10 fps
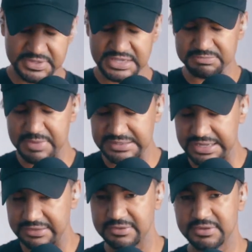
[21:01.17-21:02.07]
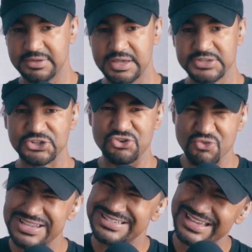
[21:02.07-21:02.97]
is Monday. It's a
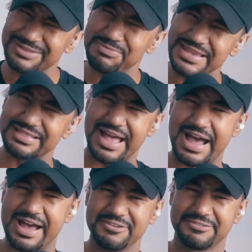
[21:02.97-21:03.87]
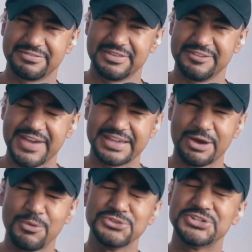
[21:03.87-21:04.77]
great day to be alive. In fact,
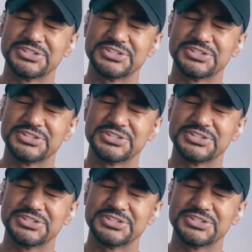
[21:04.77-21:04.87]
I want you to